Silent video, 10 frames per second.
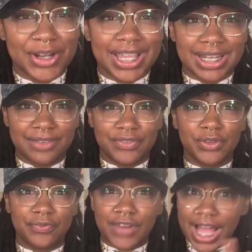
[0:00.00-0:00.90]
And if
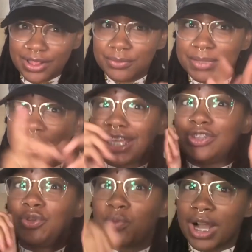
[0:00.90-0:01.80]
you follow me and
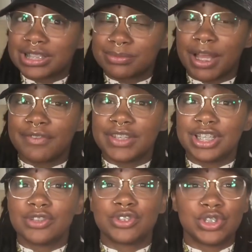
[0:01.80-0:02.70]
you watch my videos,